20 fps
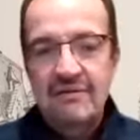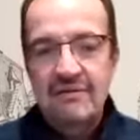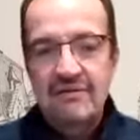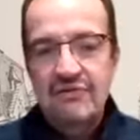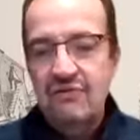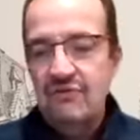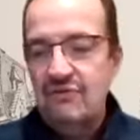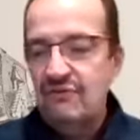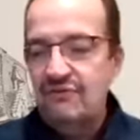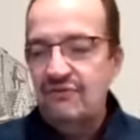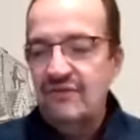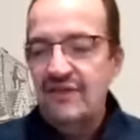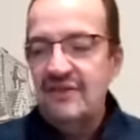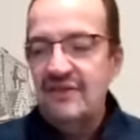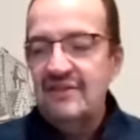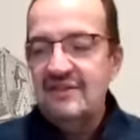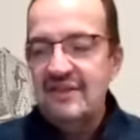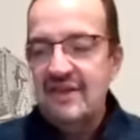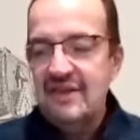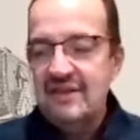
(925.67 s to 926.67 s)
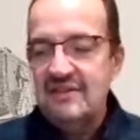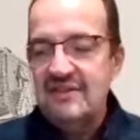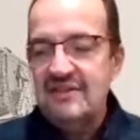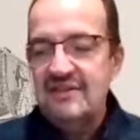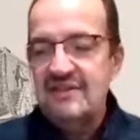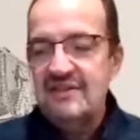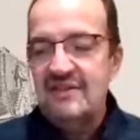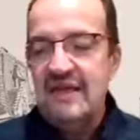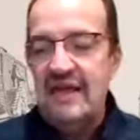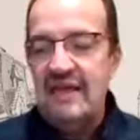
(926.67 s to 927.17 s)
So, if data science
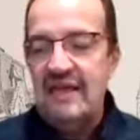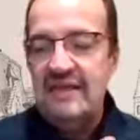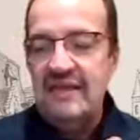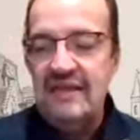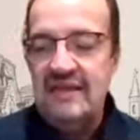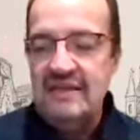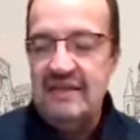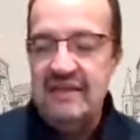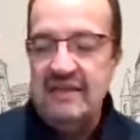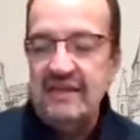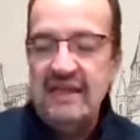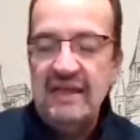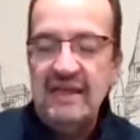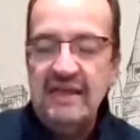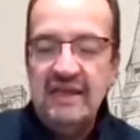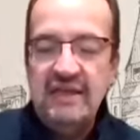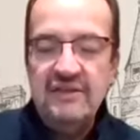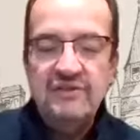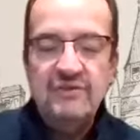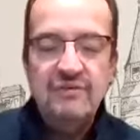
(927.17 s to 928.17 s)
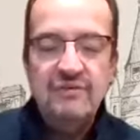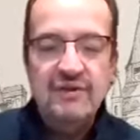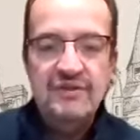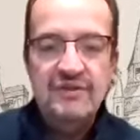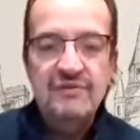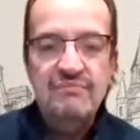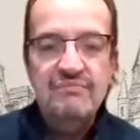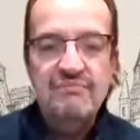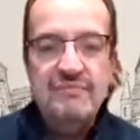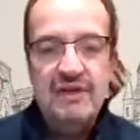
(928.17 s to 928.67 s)
is that data
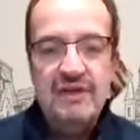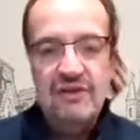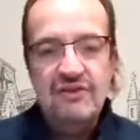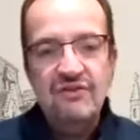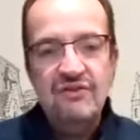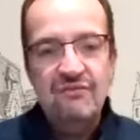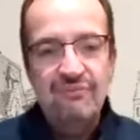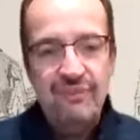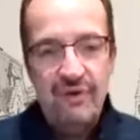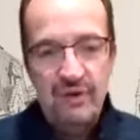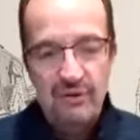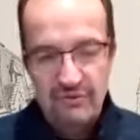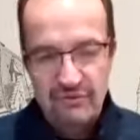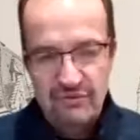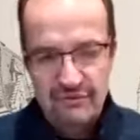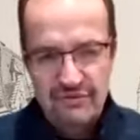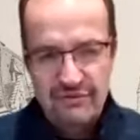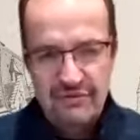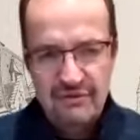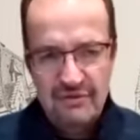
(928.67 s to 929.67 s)
is a mix of both,